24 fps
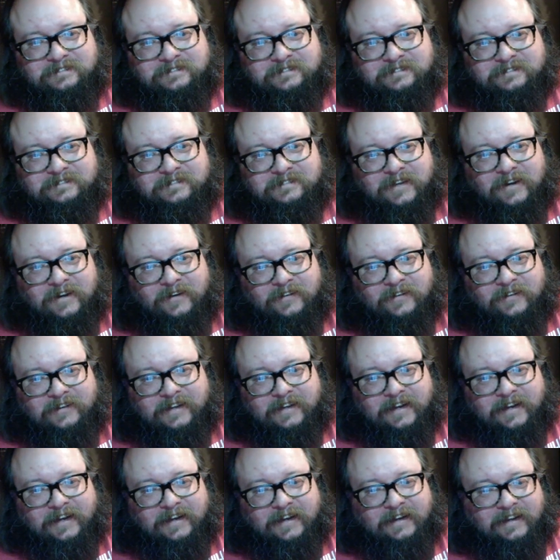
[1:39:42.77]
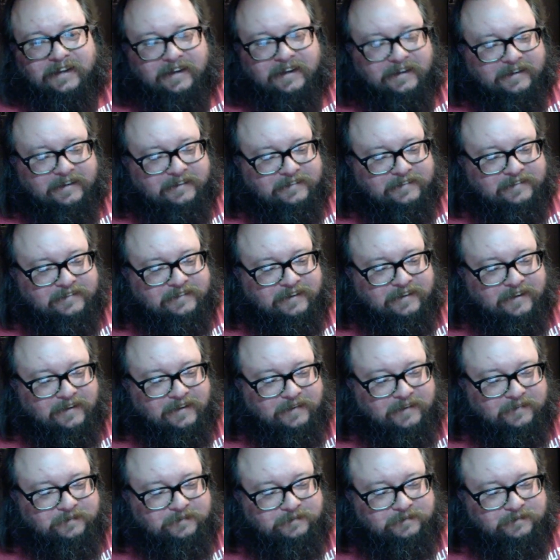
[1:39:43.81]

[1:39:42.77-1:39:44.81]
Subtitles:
No, yeah, and it's what